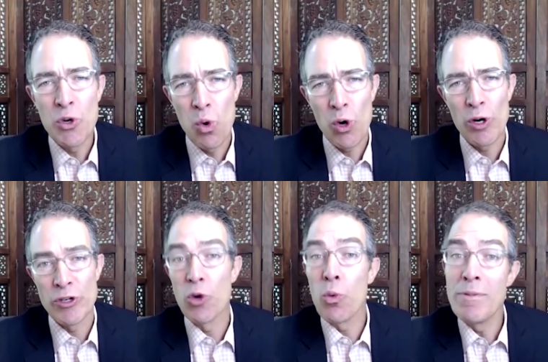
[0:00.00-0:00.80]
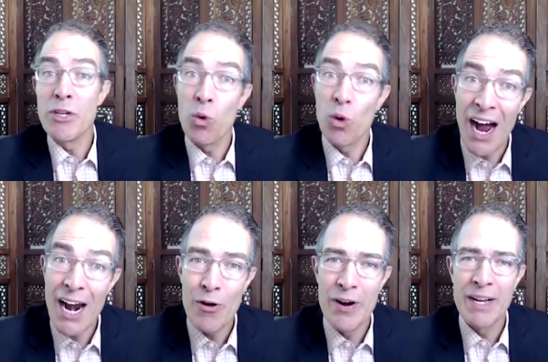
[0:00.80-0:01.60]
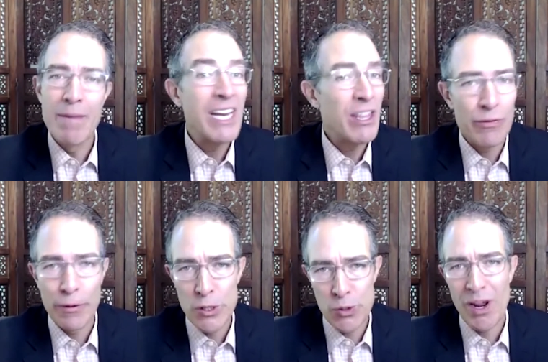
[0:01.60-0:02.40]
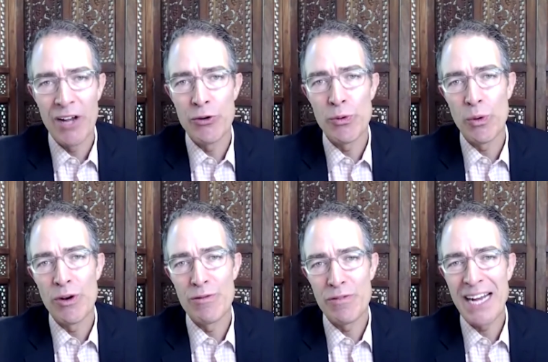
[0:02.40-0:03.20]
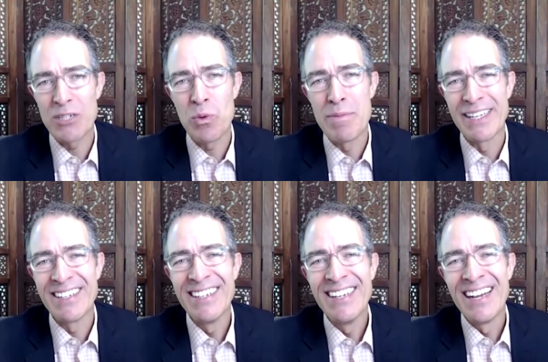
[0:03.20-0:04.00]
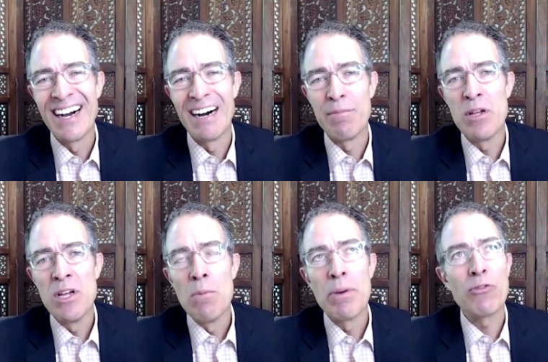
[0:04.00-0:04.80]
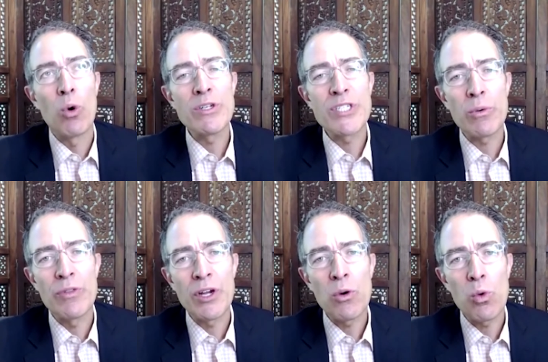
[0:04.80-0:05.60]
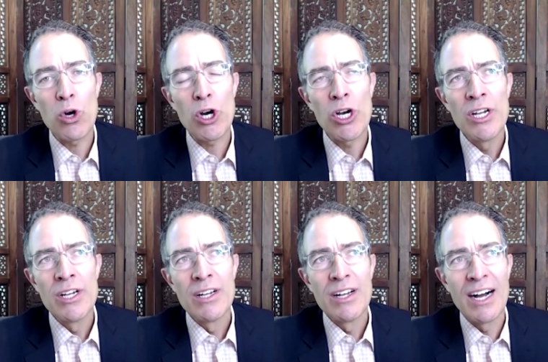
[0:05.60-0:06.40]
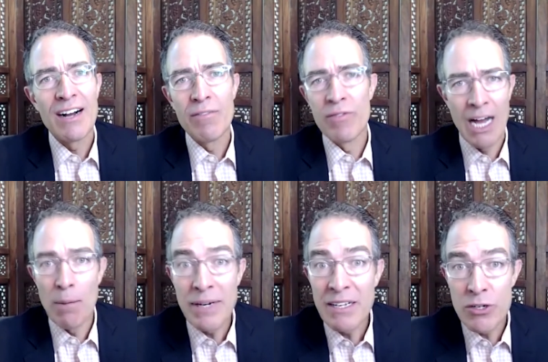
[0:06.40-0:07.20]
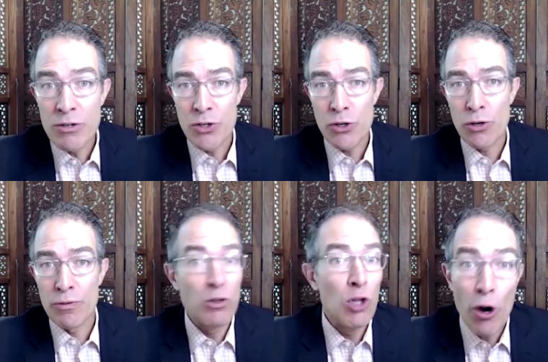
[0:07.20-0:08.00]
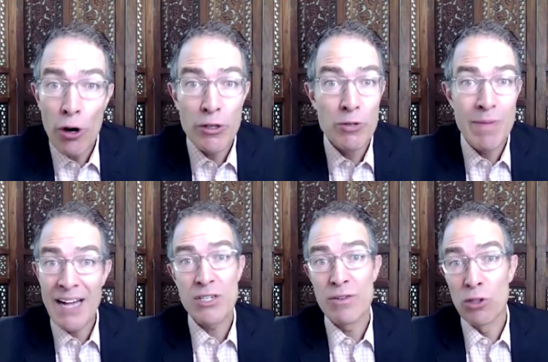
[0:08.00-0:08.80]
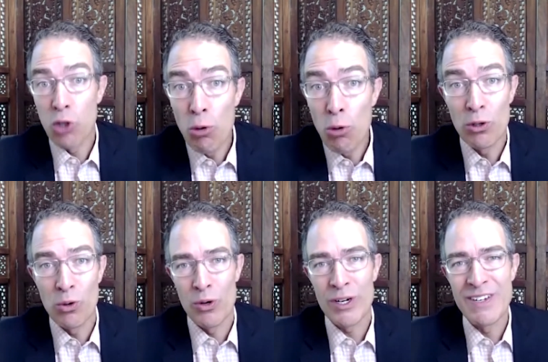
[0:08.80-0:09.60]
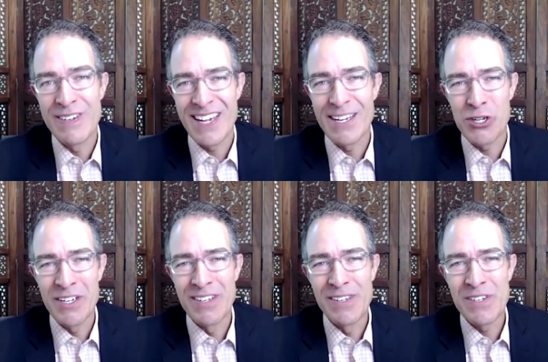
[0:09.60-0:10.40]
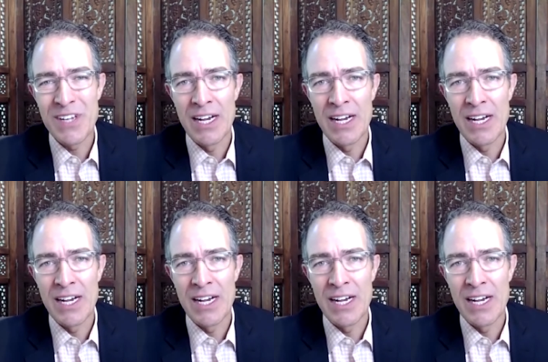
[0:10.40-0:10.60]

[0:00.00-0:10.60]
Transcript: you were the women you were hiring. Many of the first 300 were, in fact, women. Um, but of course, there, there were uh, the companies you served, large, massive global organizations.